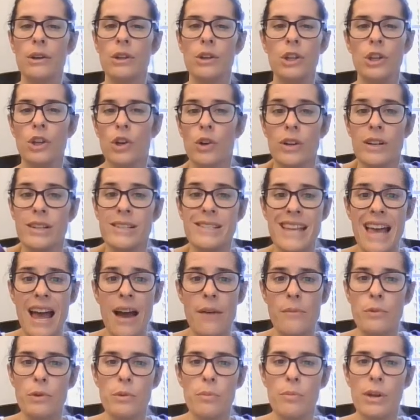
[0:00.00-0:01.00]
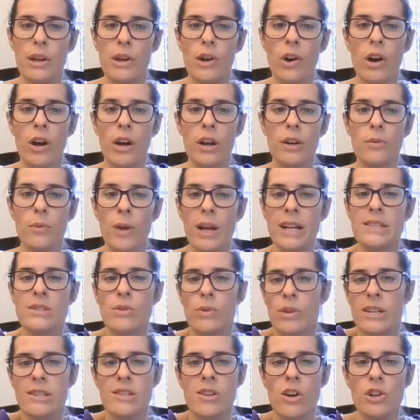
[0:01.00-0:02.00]
your exam would be on, right?
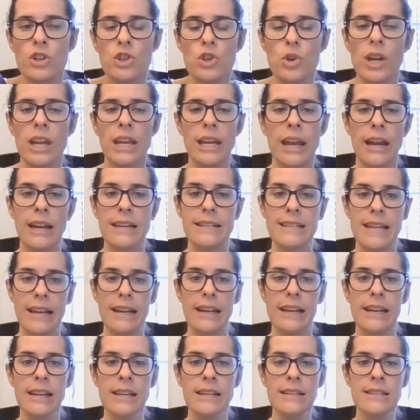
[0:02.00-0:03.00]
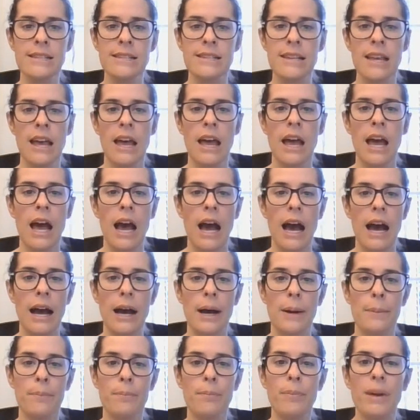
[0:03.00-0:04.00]
So it is on trait identities,
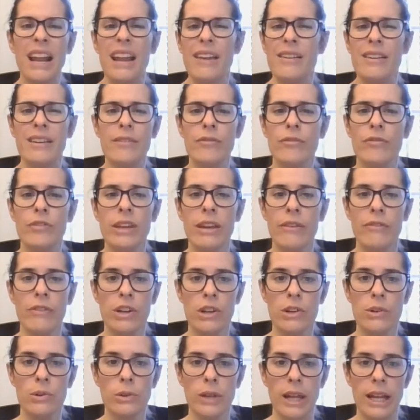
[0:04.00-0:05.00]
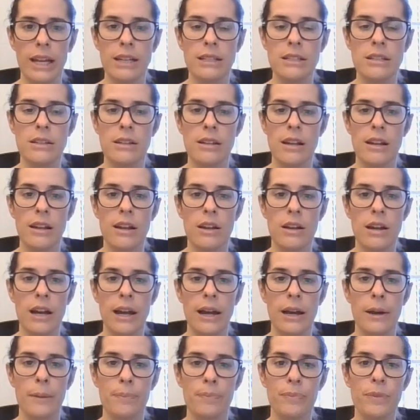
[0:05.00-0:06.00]
but I've given you like
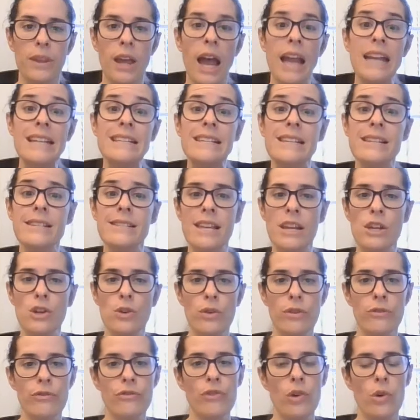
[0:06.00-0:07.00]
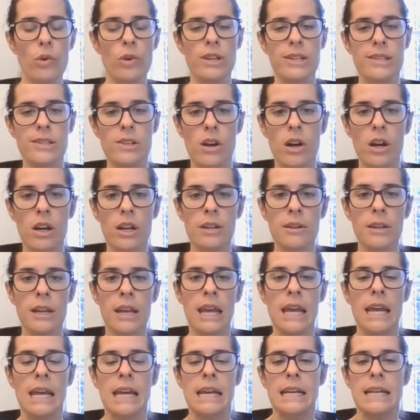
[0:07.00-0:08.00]
ideas that you could focus on.
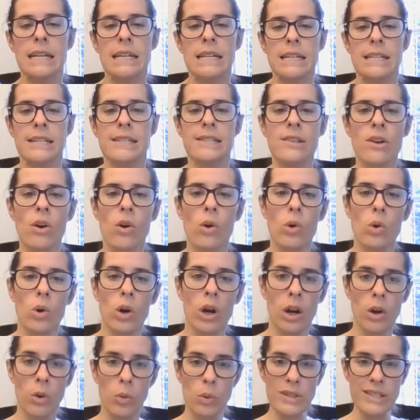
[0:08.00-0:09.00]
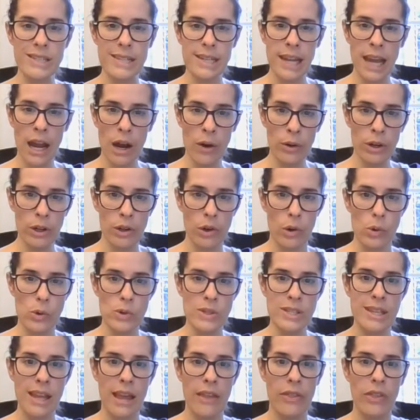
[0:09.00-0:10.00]
So we'll see how it
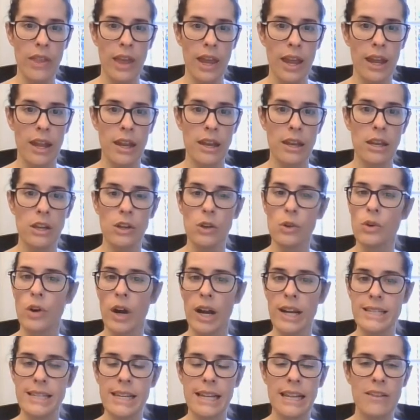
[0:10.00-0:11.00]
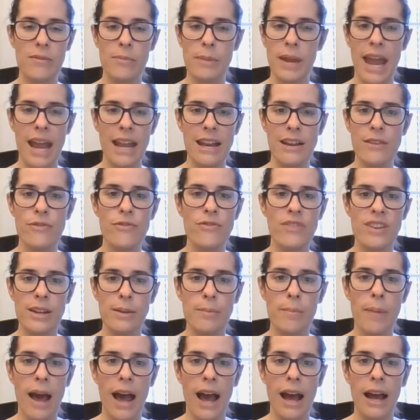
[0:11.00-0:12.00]
goes, and then you guys can give me any
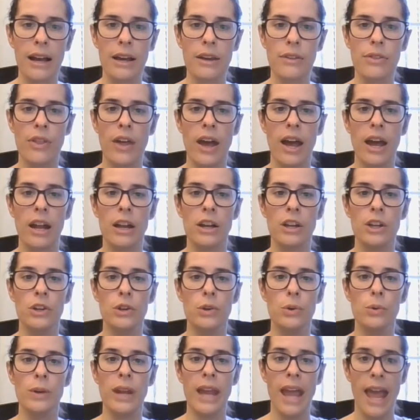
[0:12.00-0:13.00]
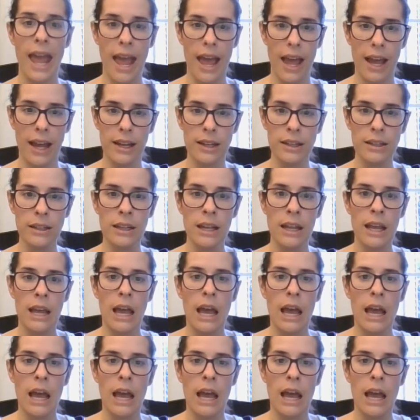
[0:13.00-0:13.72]
feedback that you can.